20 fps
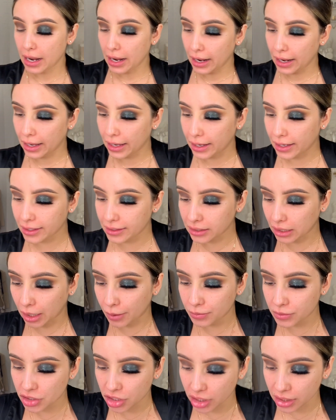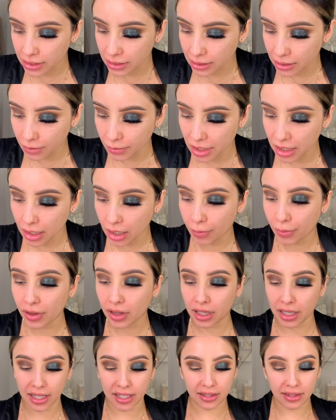And I'm just going to be
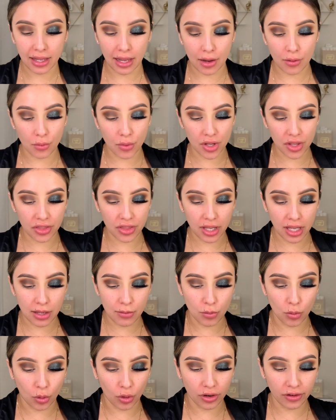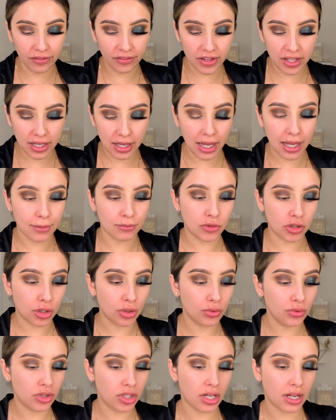applying that with a Morphe
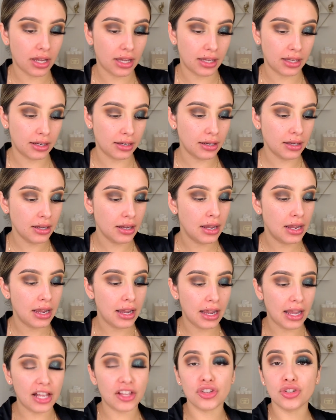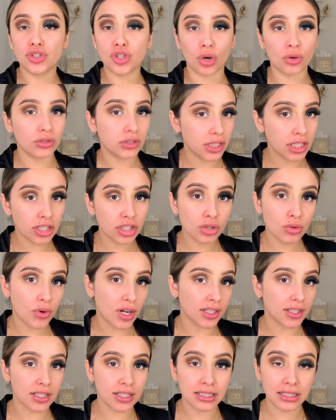M210. And you don't need to
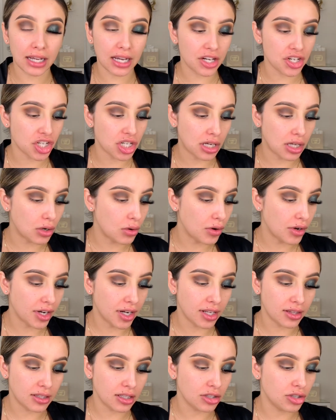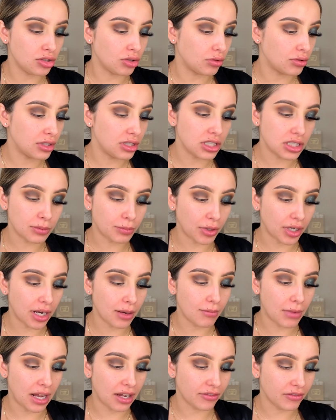wet this eyeshadow or anything. You don't need to spray
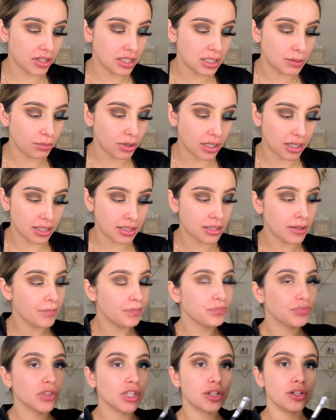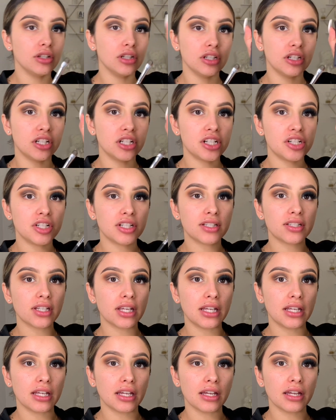Matte Fix Plus. You literally just
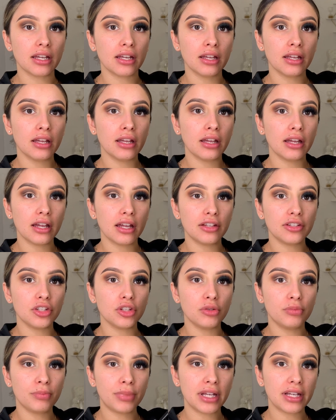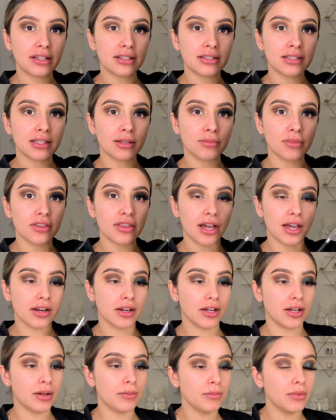take it and you pick some of that
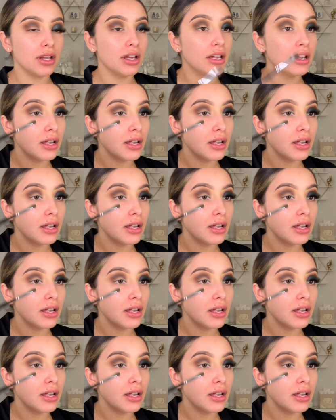up.